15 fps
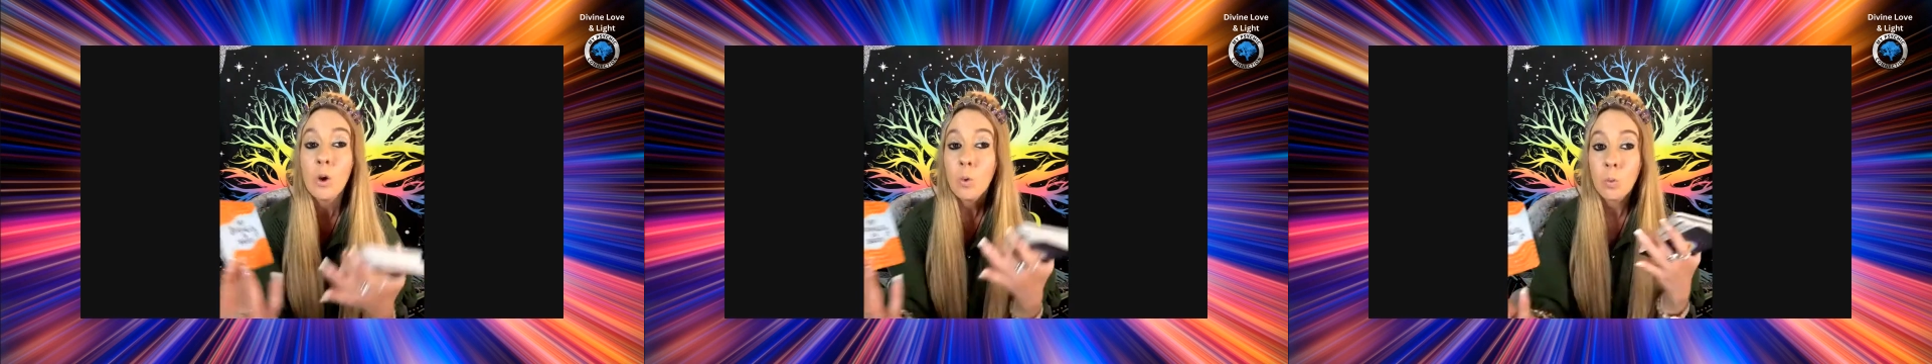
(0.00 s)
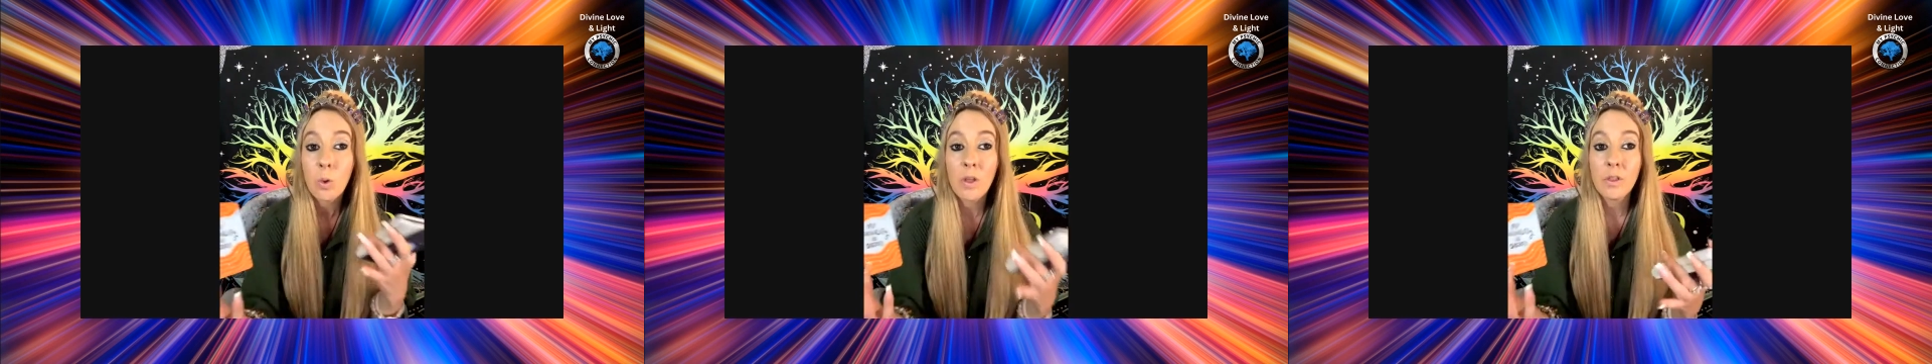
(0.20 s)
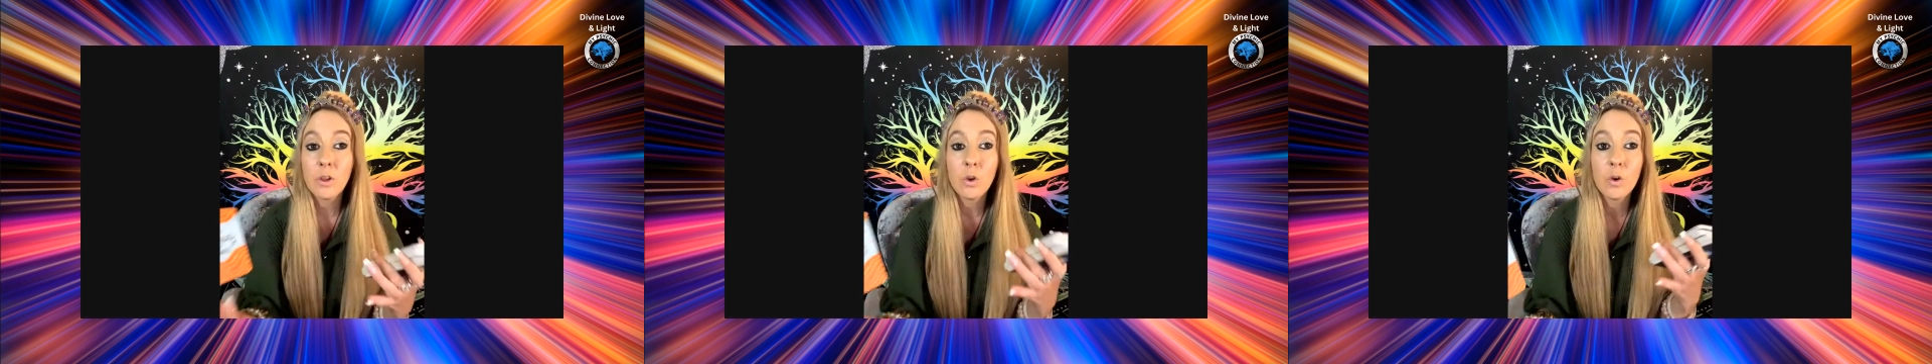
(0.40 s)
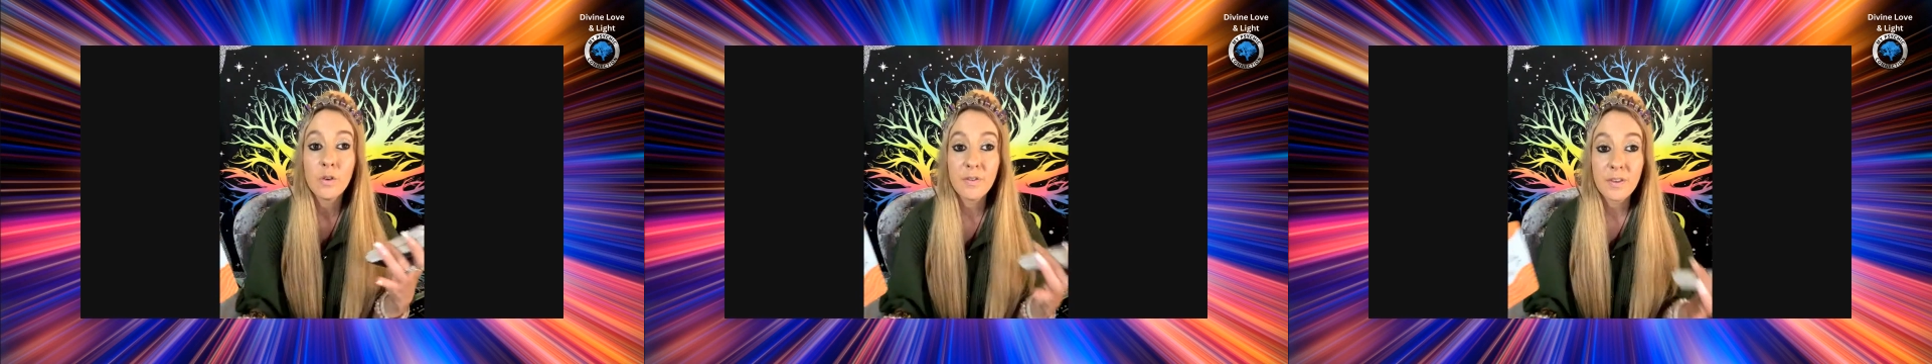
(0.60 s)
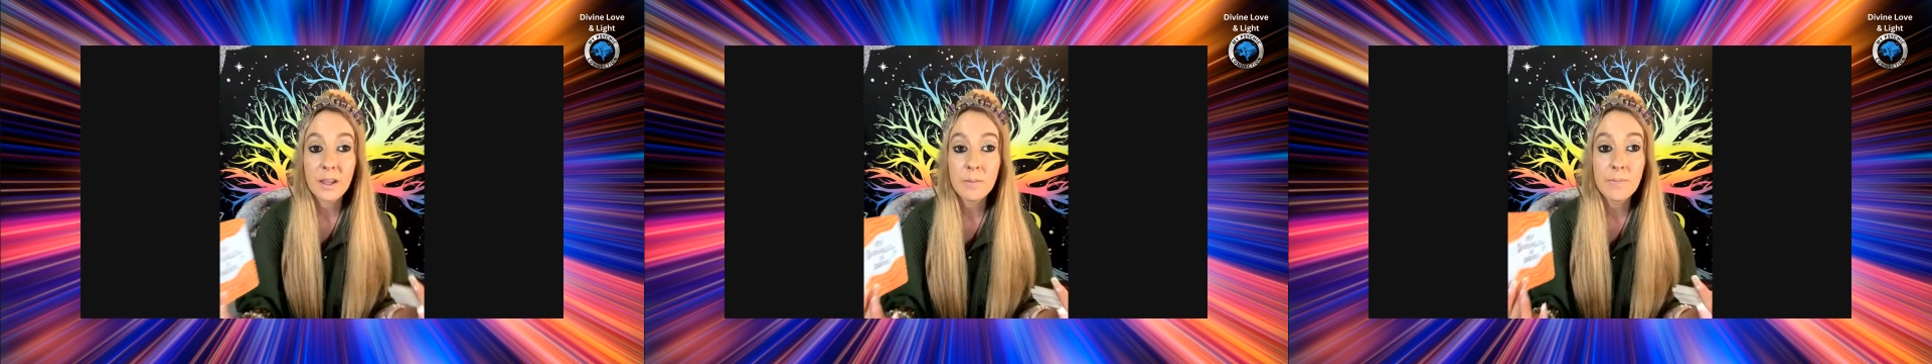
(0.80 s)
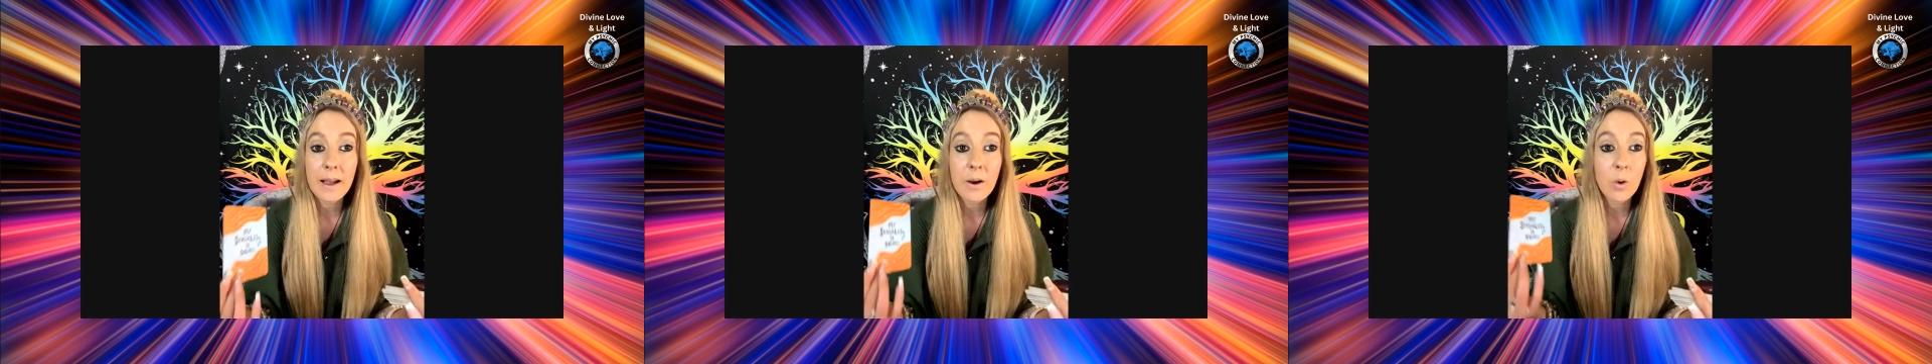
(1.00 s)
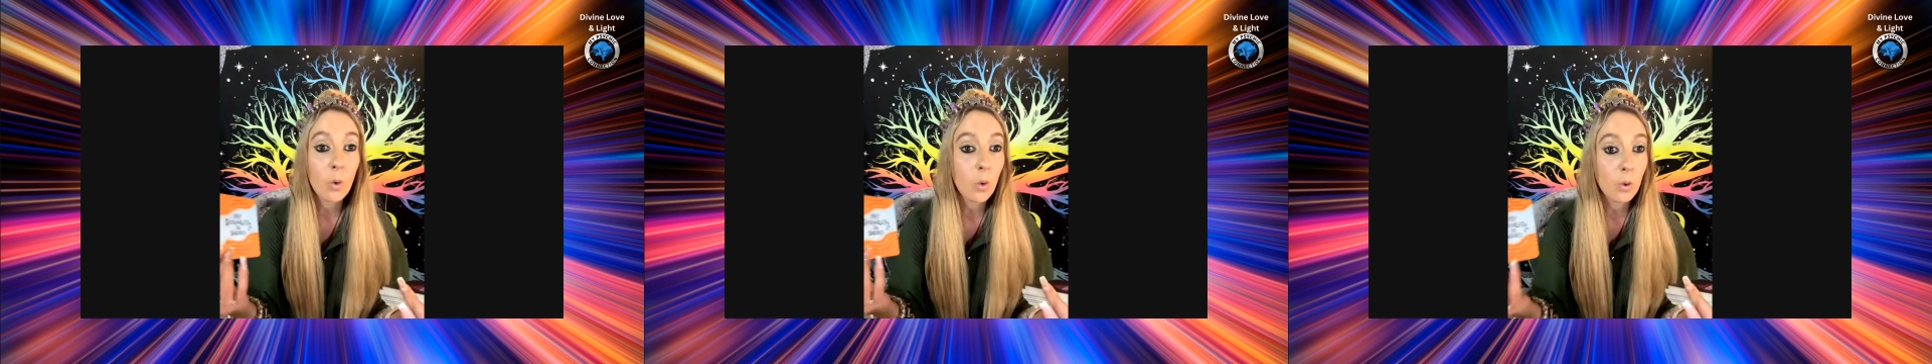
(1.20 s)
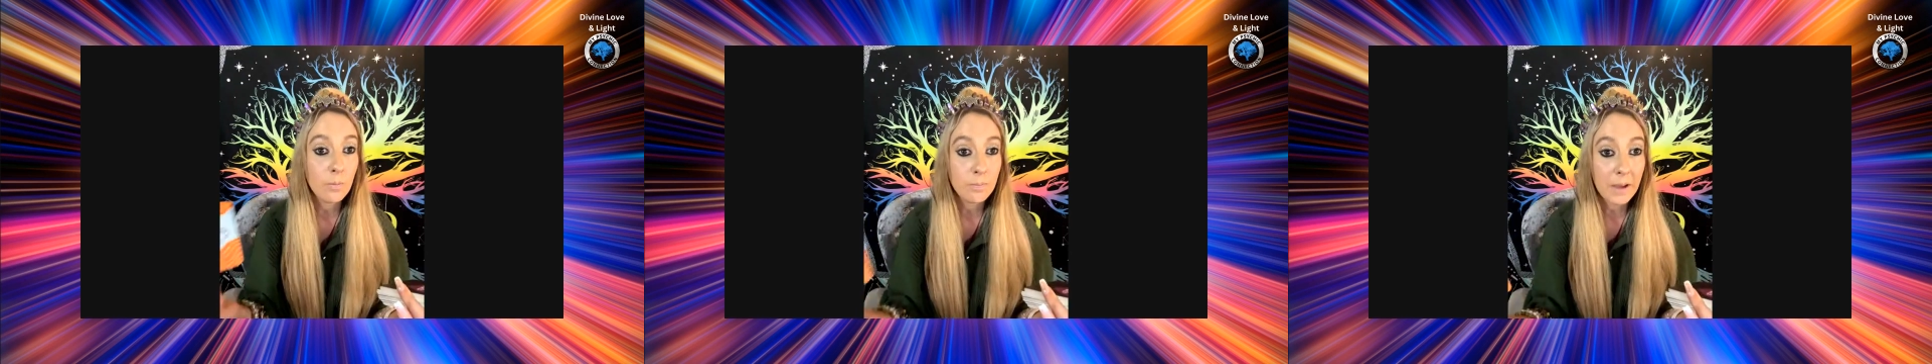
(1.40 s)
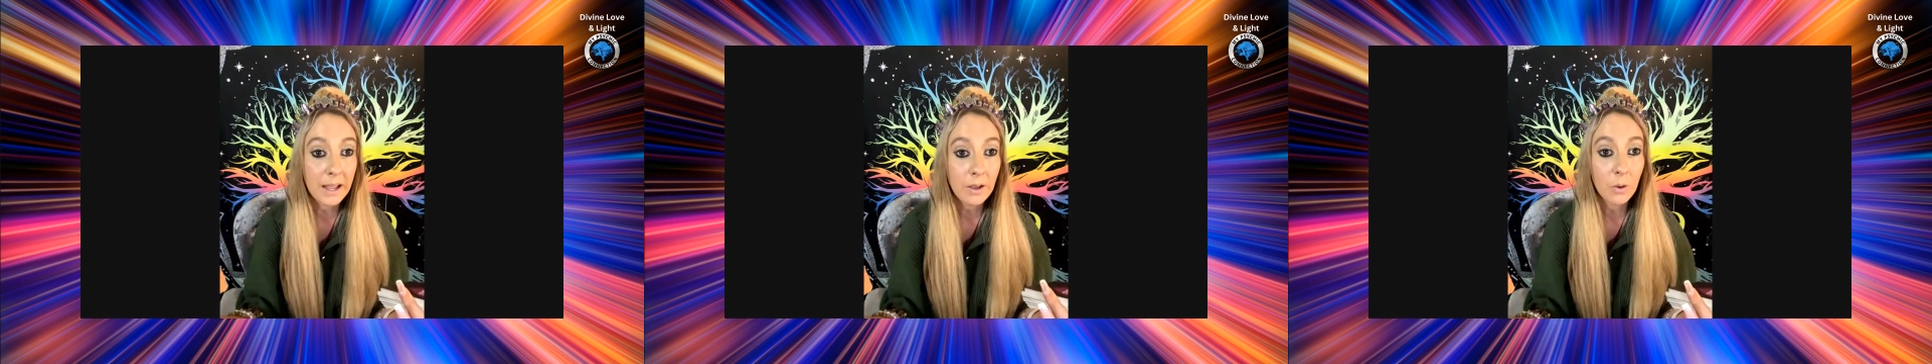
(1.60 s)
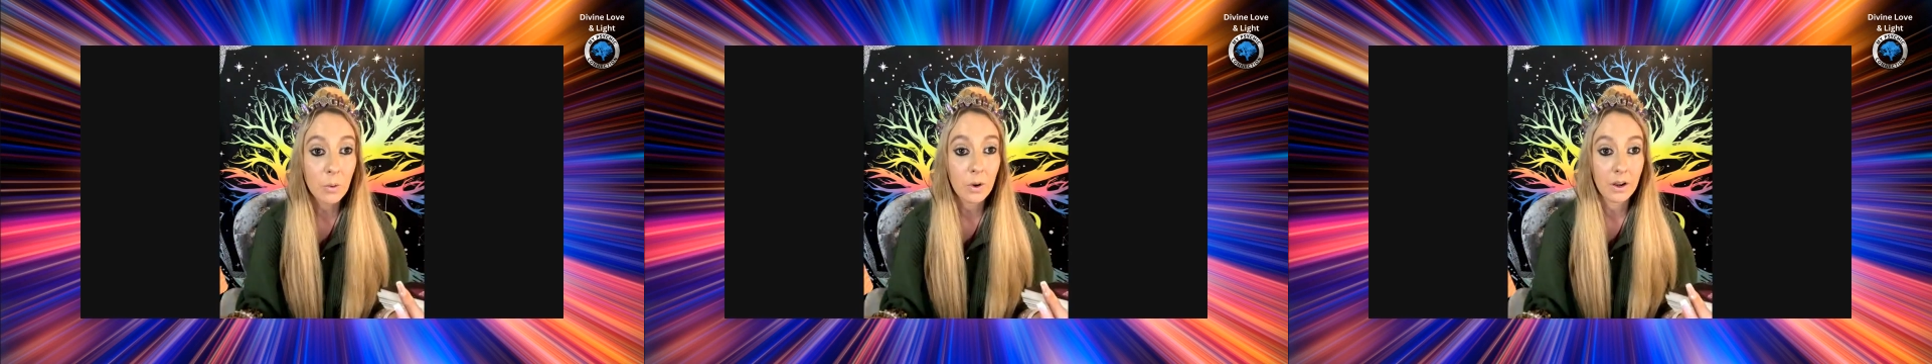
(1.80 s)
whether you're female or
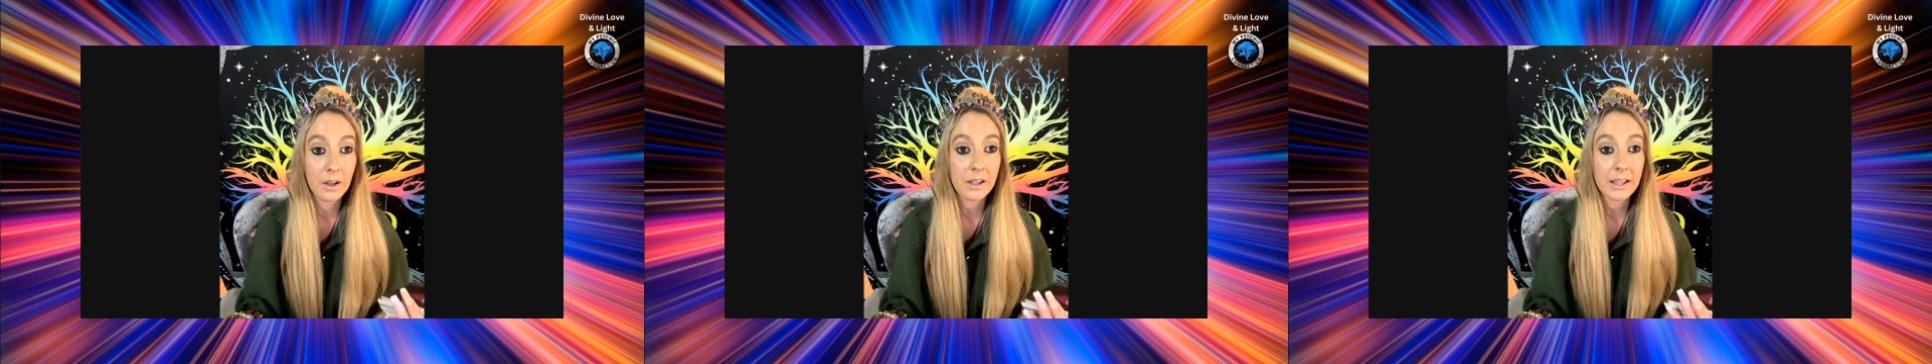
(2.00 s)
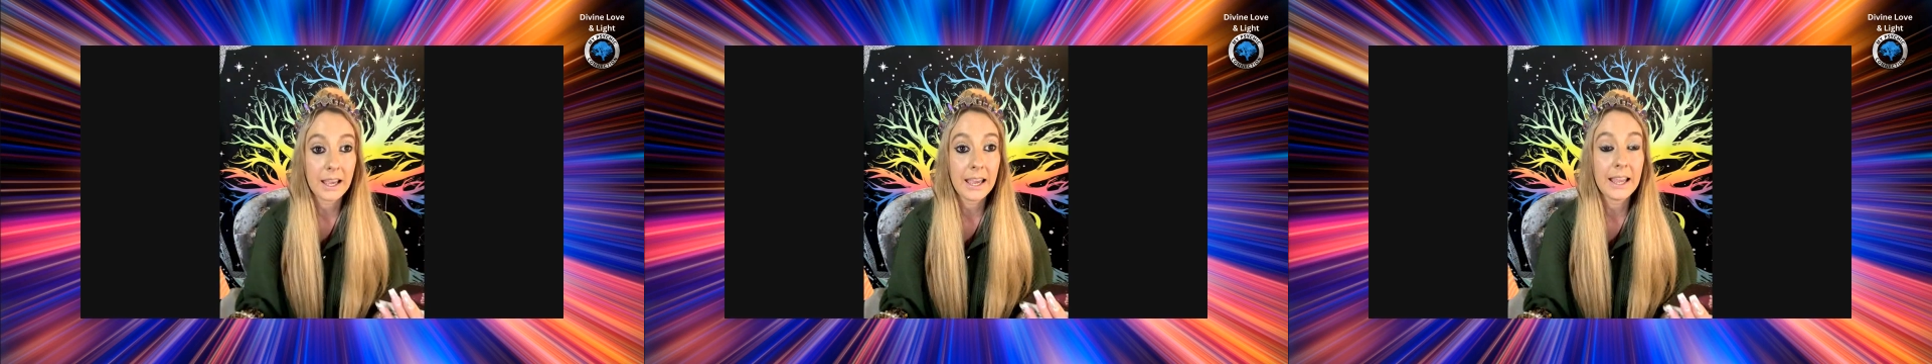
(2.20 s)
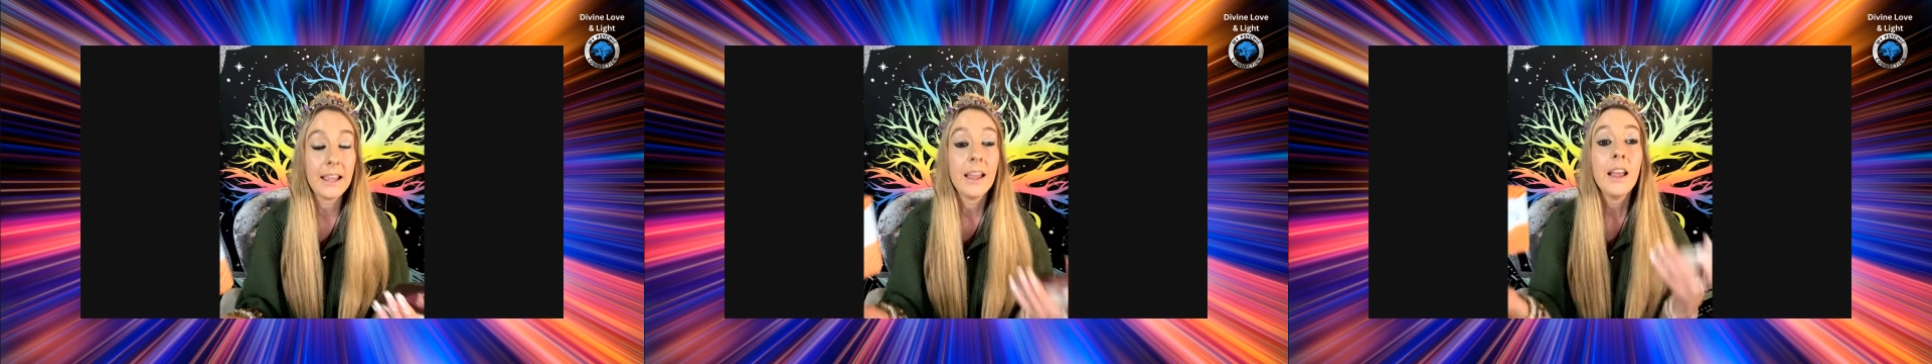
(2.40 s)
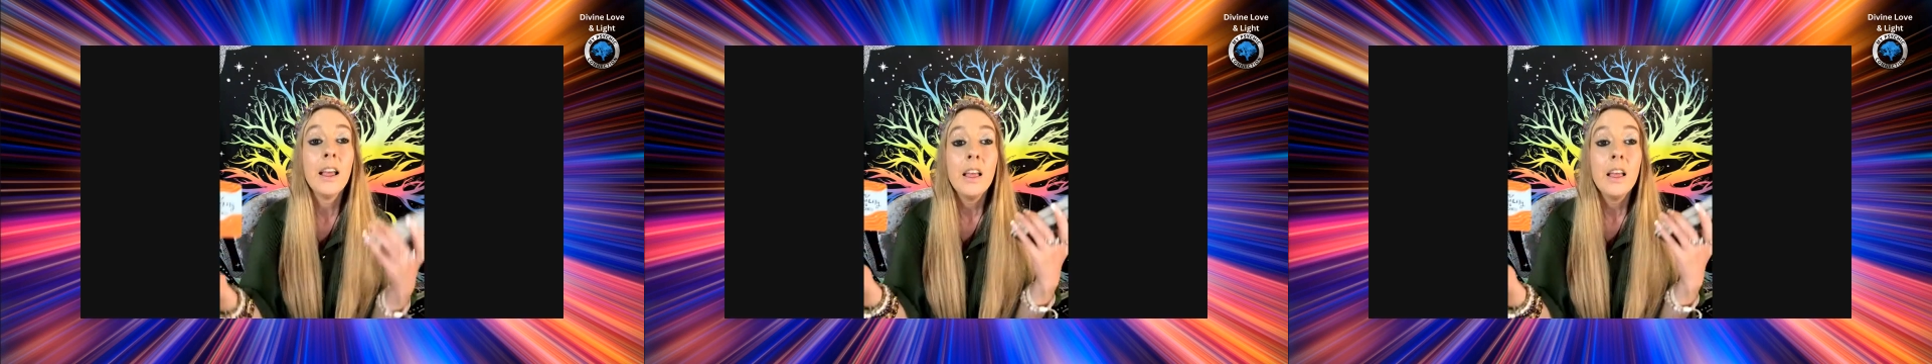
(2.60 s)
male, okay,